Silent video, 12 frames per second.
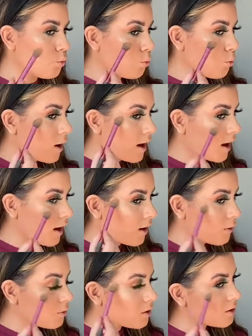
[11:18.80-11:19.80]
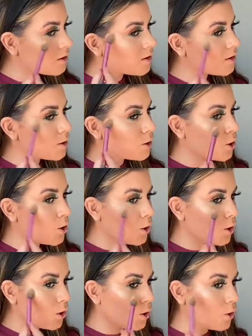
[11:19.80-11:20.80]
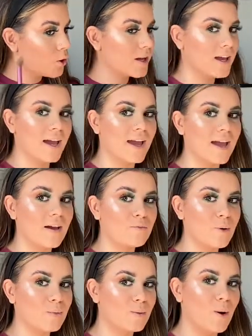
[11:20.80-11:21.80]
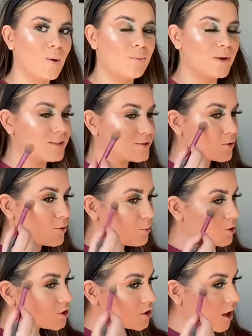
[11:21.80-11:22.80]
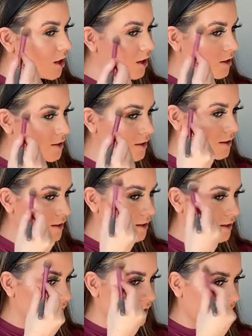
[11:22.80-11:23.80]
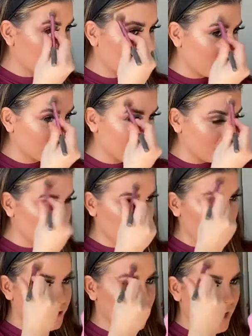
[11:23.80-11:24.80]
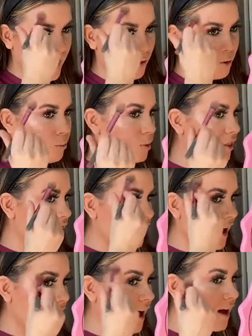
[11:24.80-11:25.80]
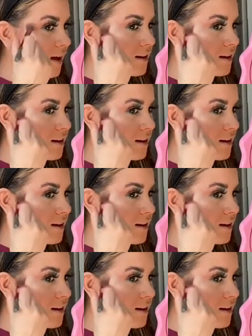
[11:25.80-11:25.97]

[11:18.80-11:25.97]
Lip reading: Wow. Okay, I've probably put a bit too much on and I'll need to blend it out, but that